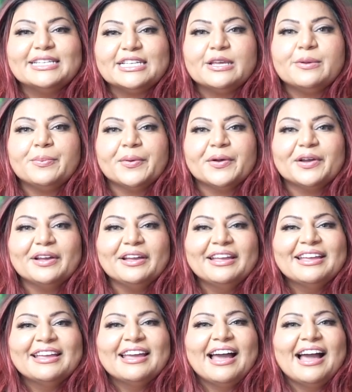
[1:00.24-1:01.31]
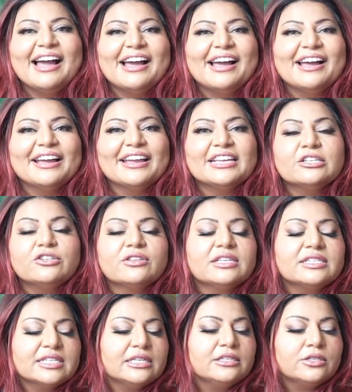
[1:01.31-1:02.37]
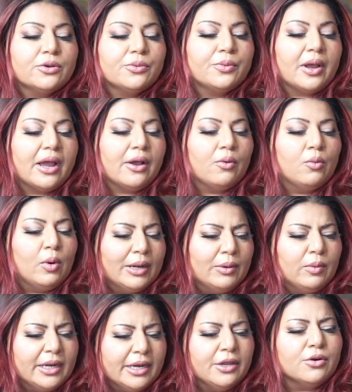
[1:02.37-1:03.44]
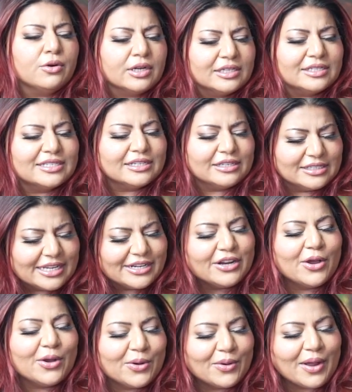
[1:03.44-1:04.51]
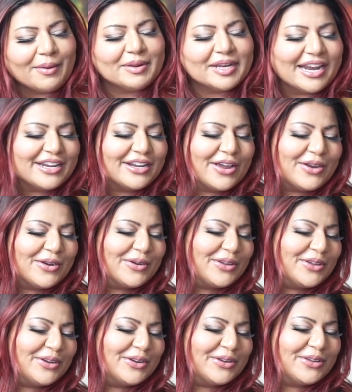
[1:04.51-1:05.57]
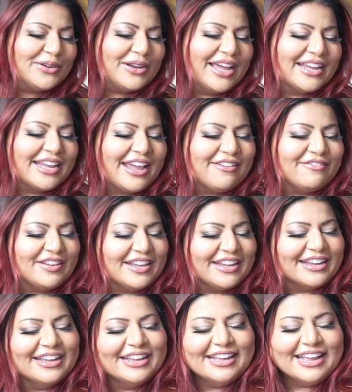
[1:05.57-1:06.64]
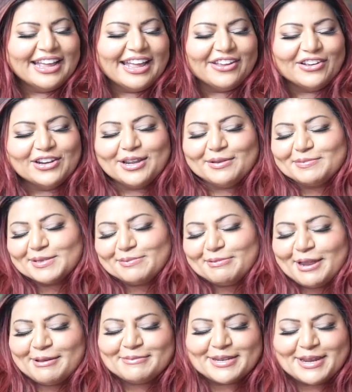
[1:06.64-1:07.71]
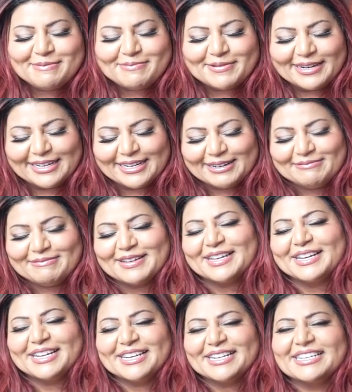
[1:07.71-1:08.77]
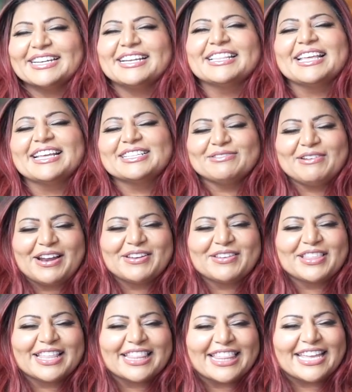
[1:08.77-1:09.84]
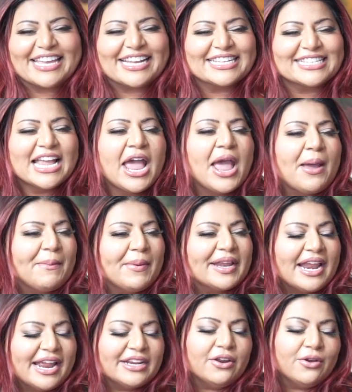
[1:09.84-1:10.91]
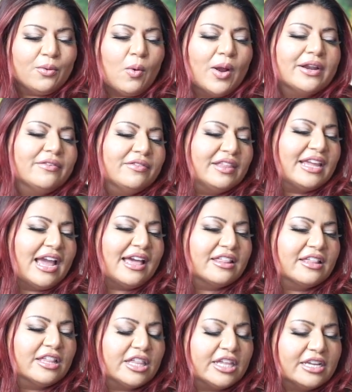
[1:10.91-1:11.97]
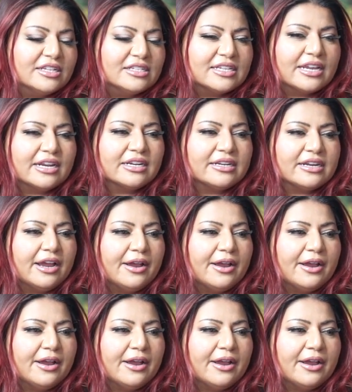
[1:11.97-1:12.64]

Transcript: deeper into the skin. So what are your concerns? I know you like having your lips plumped up a little bit. That's one of the things, but I know one of the other things that